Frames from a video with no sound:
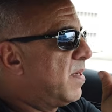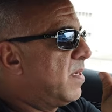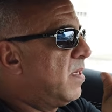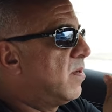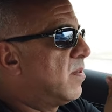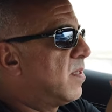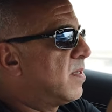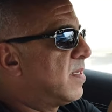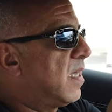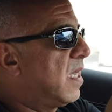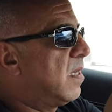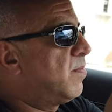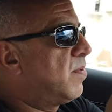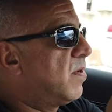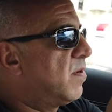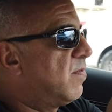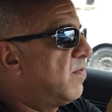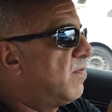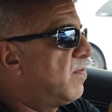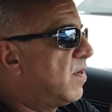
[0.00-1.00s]
depending on the
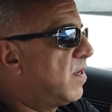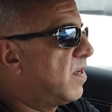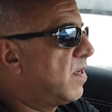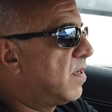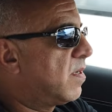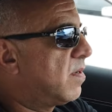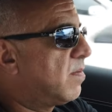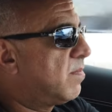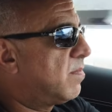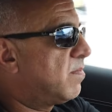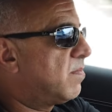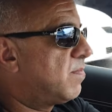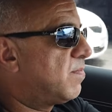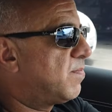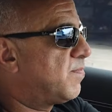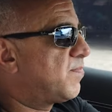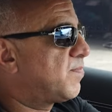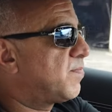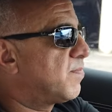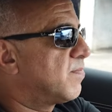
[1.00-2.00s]
type of um,
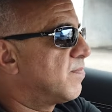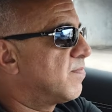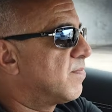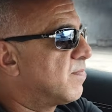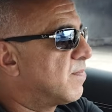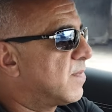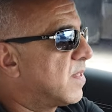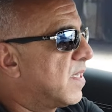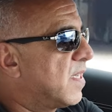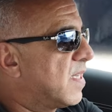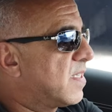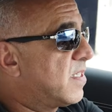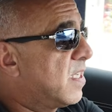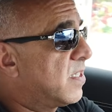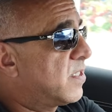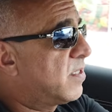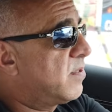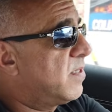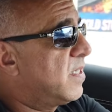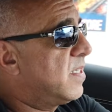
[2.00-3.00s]

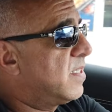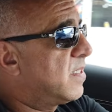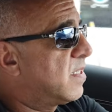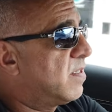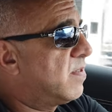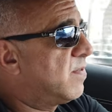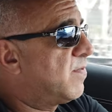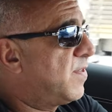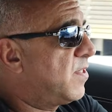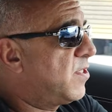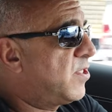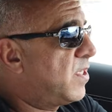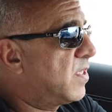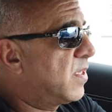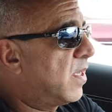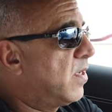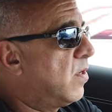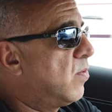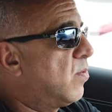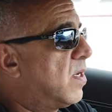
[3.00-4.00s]
accessories and
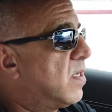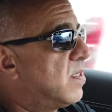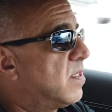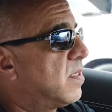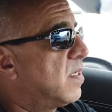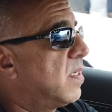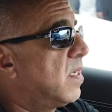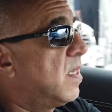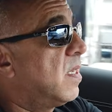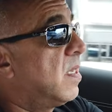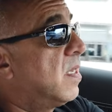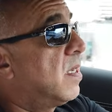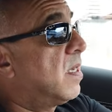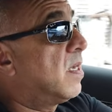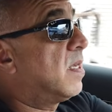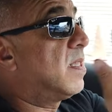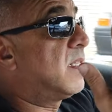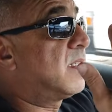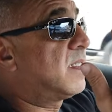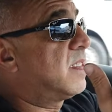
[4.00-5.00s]
finishing that you want.
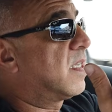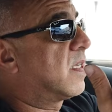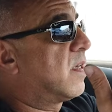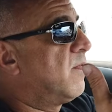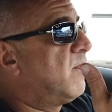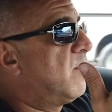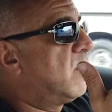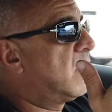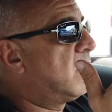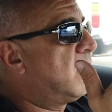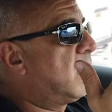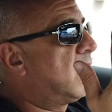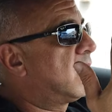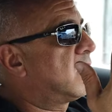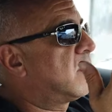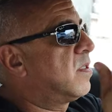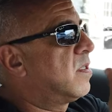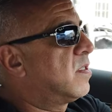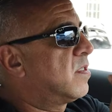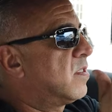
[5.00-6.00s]
Uh, this is a
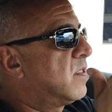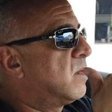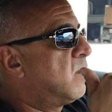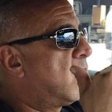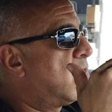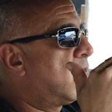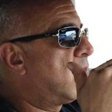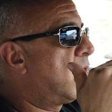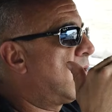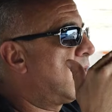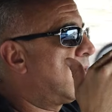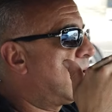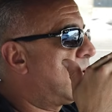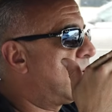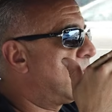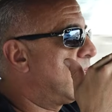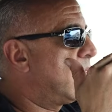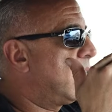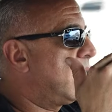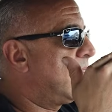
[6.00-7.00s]
convertible, so this is more
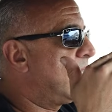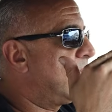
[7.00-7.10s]
on